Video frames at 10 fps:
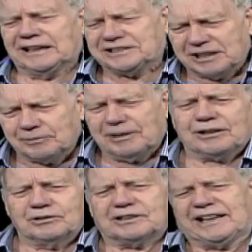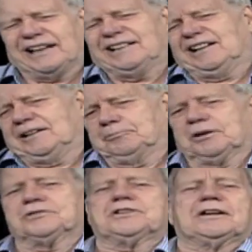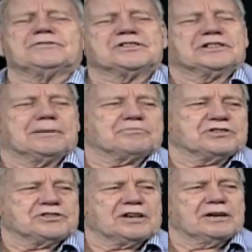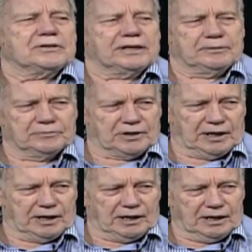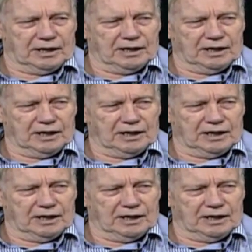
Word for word: I said, I want to go to Tainan because they have this leprosarium there.